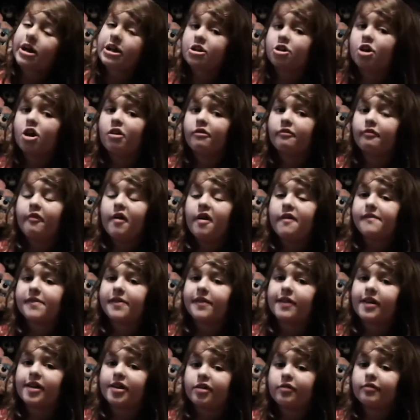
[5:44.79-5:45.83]
Not
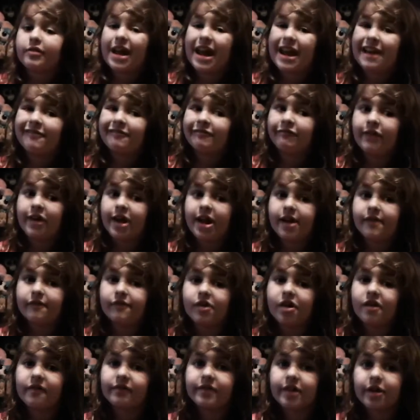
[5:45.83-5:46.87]
living, you can't live
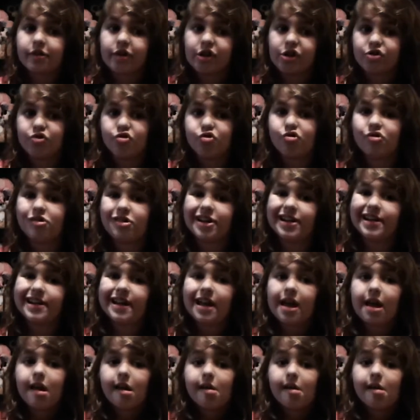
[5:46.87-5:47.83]
off selling jewelry,